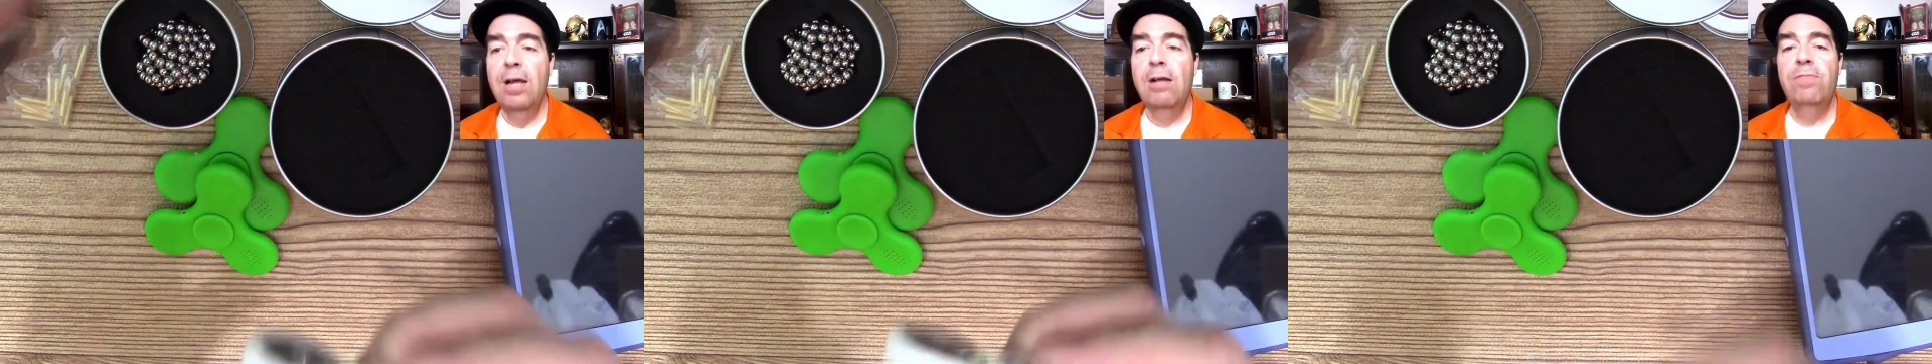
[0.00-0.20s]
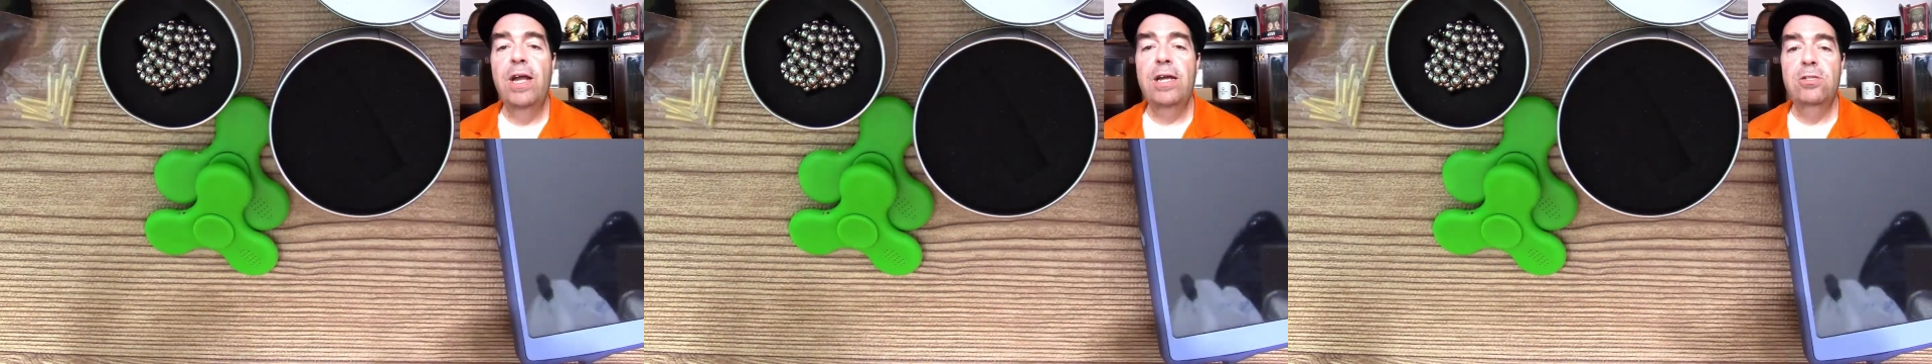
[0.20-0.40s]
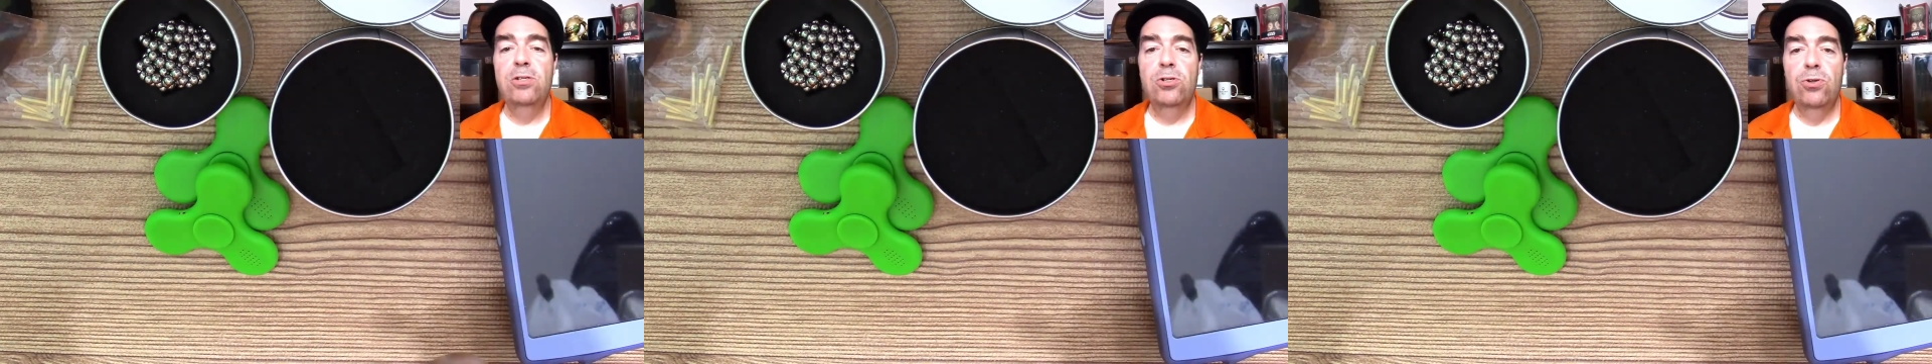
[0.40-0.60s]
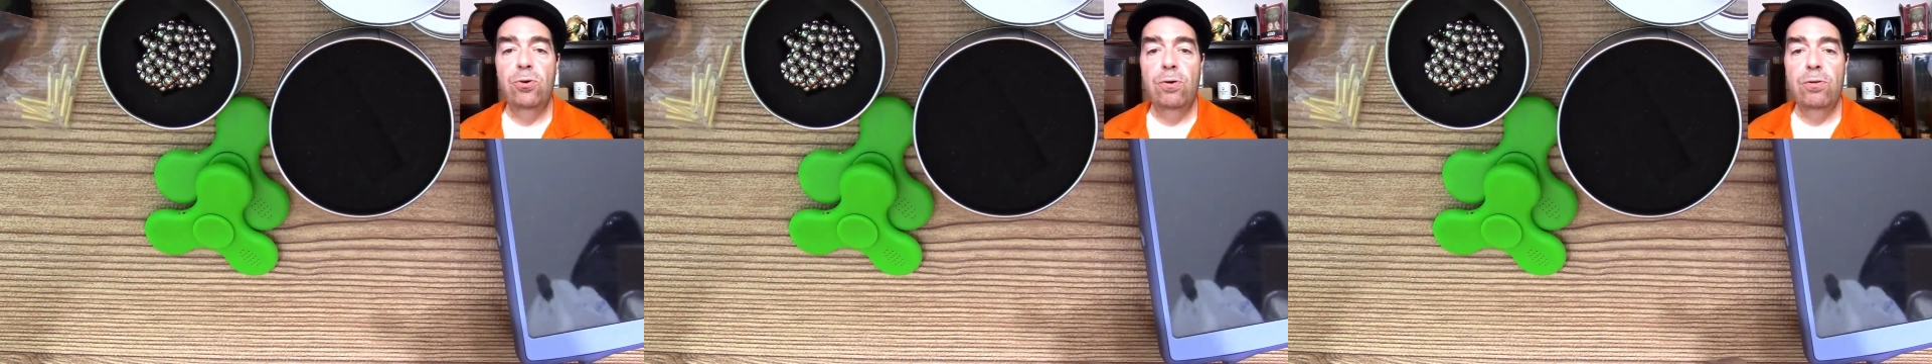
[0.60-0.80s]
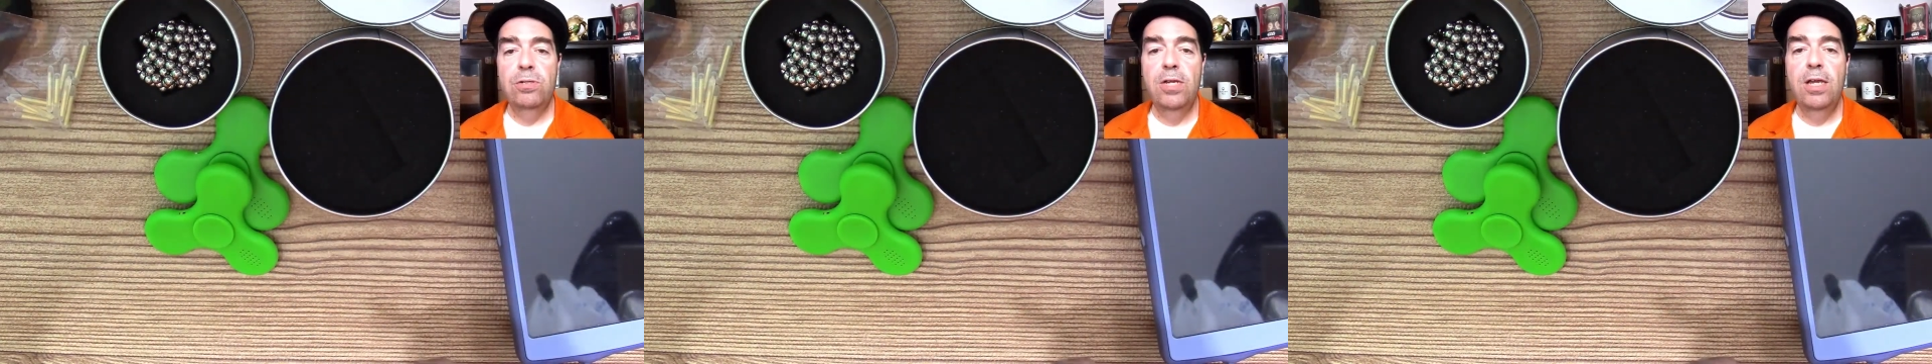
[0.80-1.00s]
Thanks to
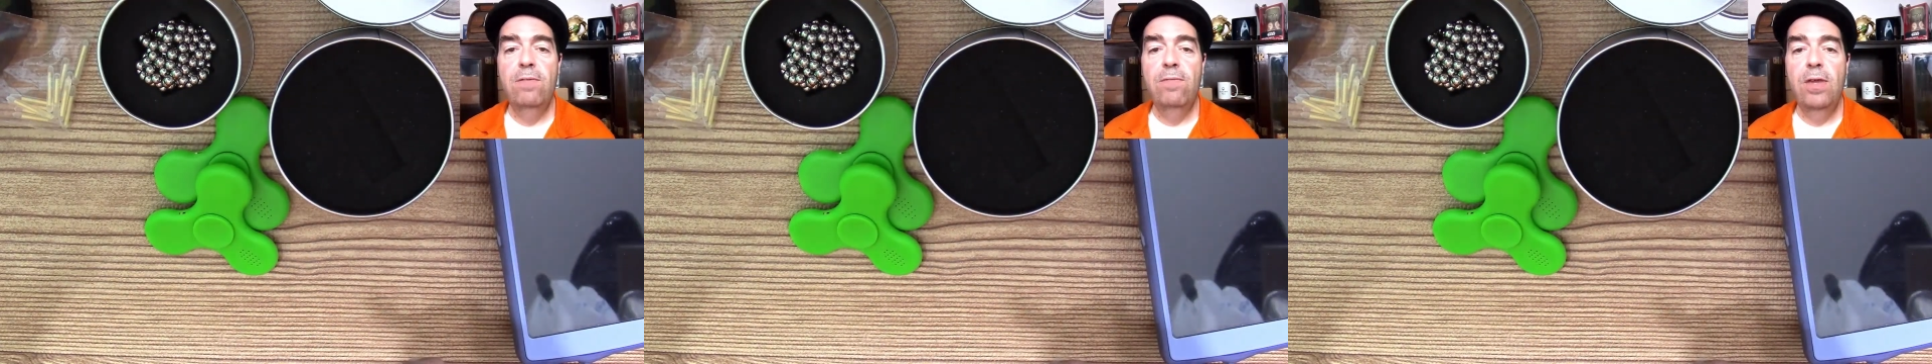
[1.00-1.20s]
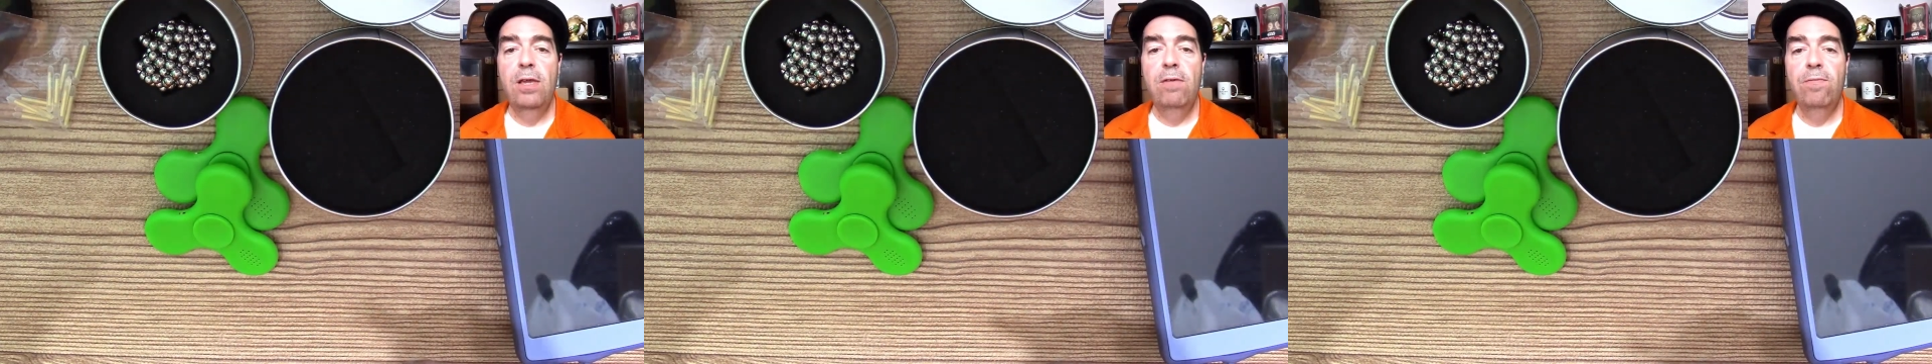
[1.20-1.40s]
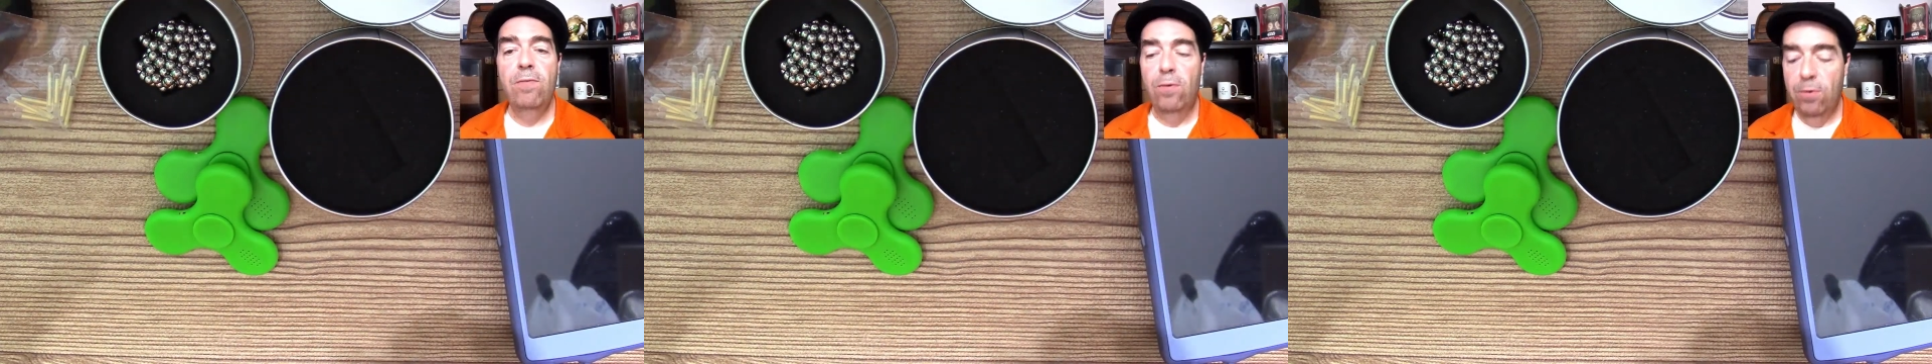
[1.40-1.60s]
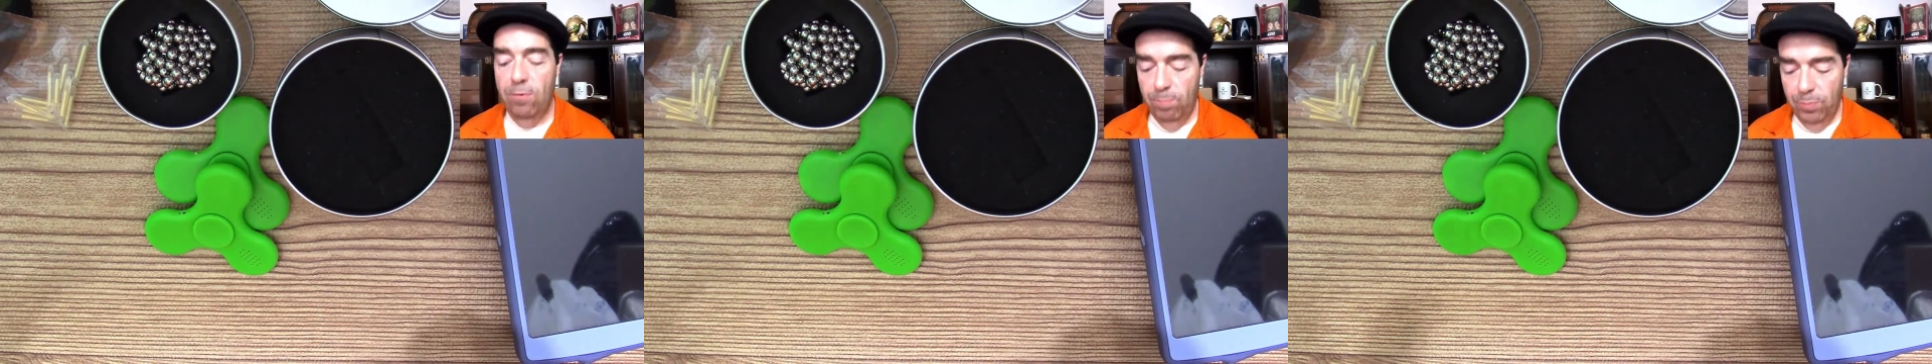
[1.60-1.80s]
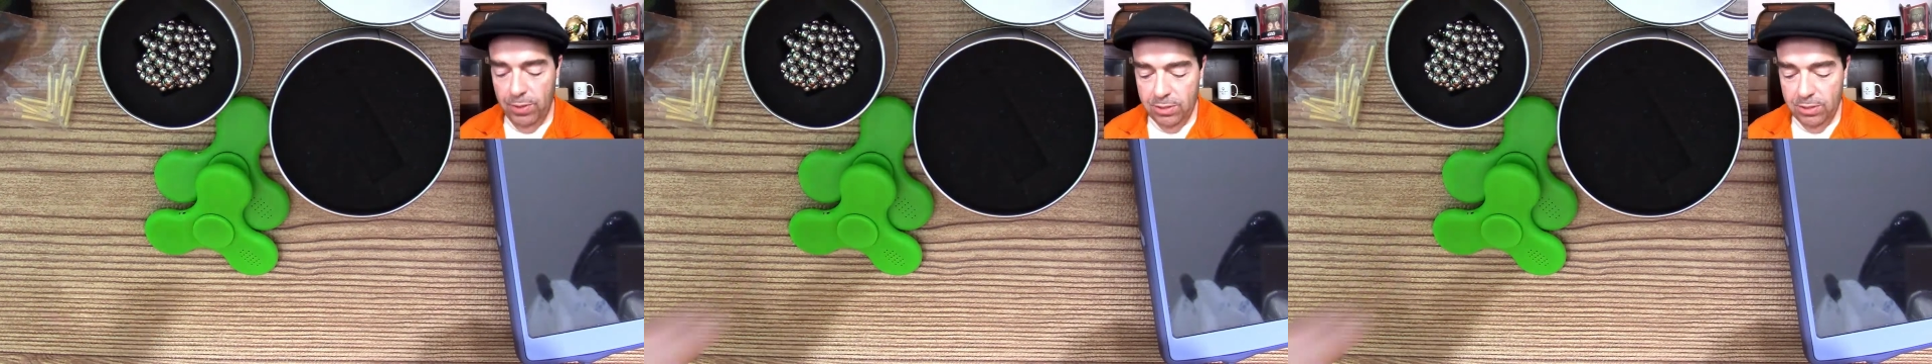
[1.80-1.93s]
Charles TV for